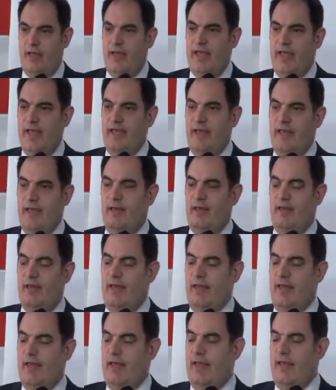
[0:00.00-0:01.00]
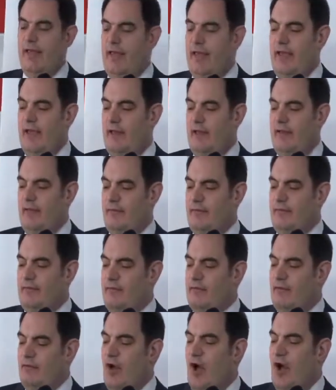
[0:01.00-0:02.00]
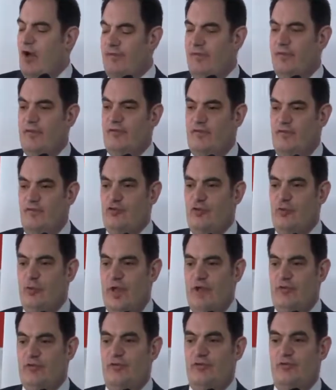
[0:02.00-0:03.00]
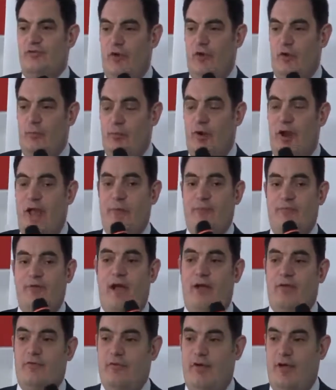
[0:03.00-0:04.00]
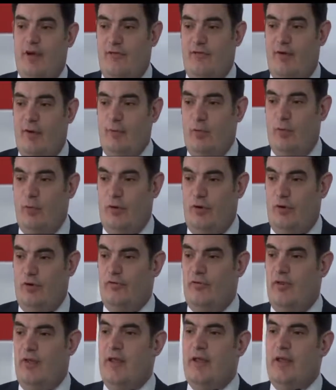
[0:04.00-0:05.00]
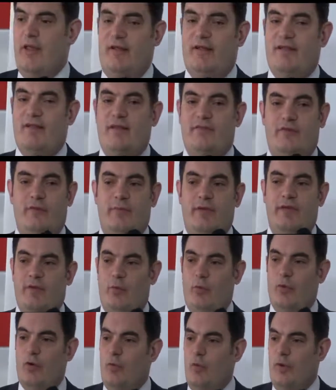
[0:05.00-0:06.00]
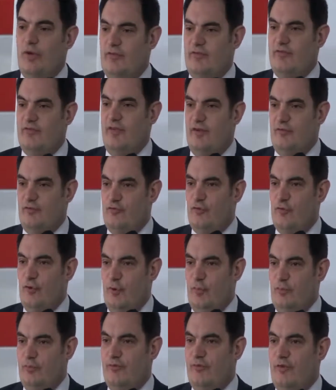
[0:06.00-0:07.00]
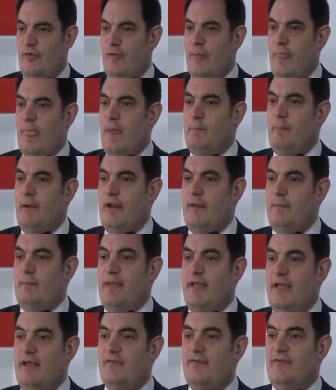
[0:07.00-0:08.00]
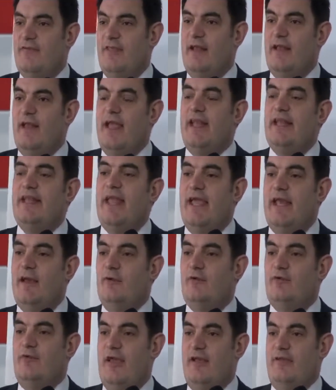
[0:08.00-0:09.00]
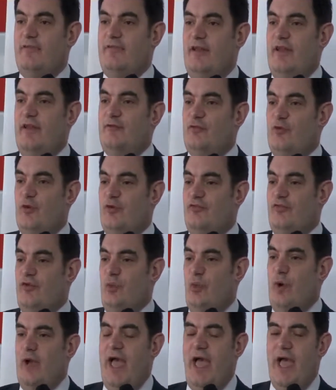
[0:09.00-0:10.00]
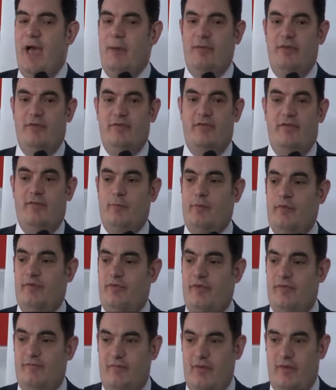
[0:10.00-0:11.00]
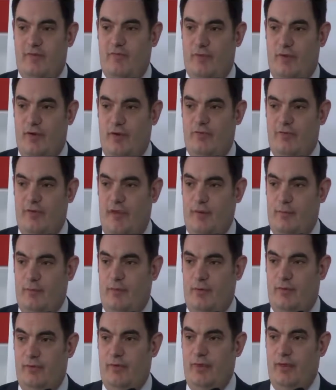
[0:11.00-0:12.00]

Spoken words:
in conflict situations that are perhaps outside of our borders. Now that doesn't mean that we're going to send troops, but it means that NATO takes an interest in what happens in the Pacific, for example,